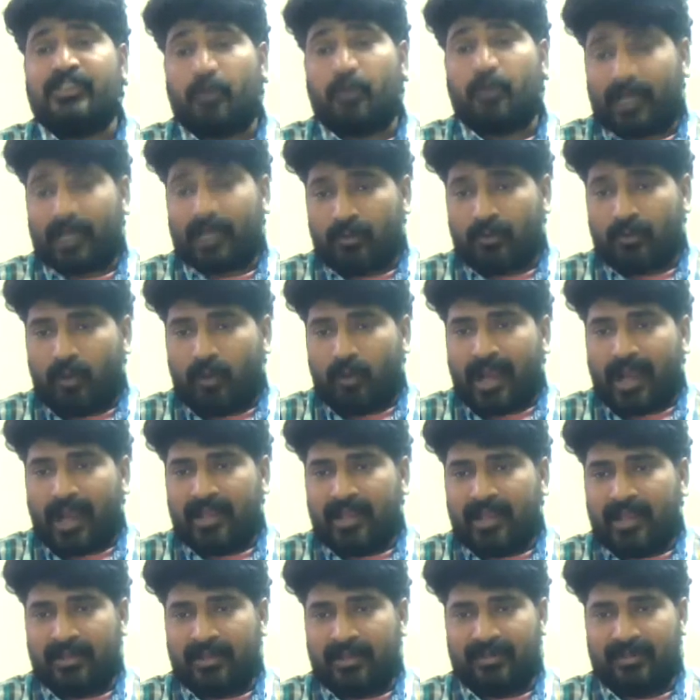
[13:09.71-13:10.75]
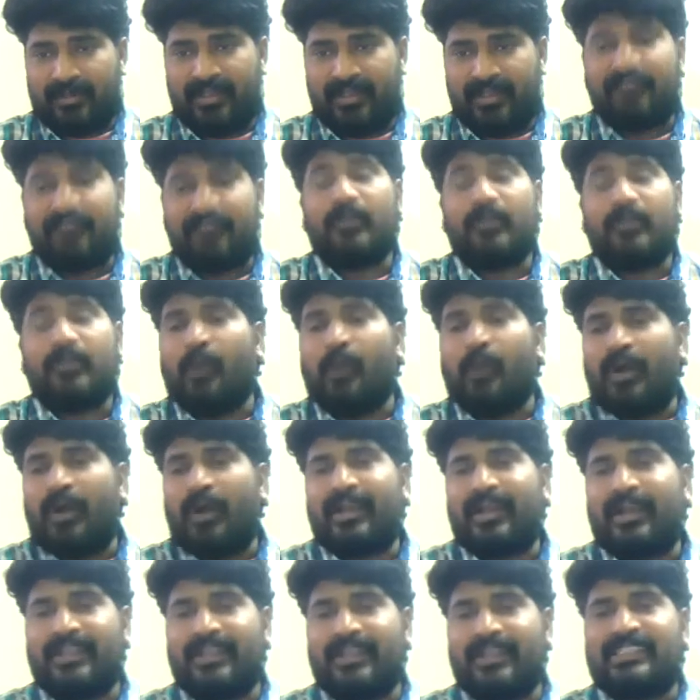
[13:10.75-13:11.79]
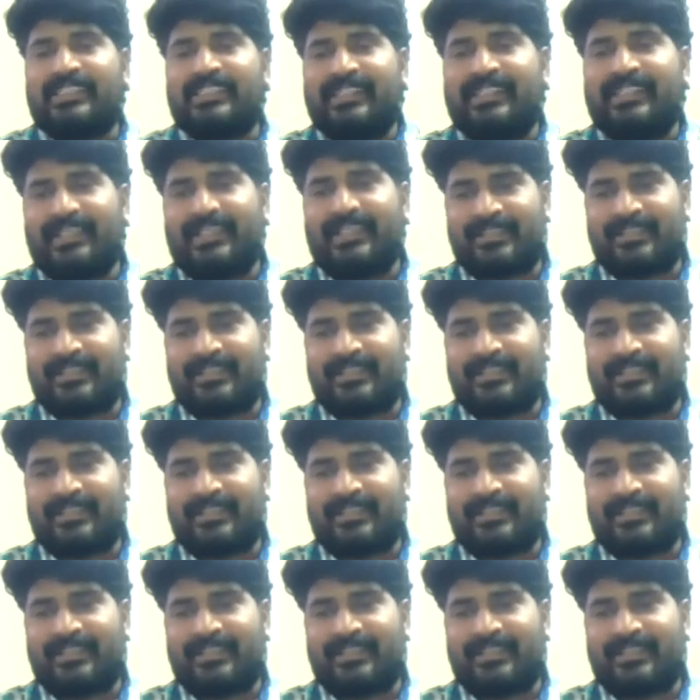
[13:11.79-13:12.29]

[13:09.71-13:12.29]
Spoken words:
require if you organize things.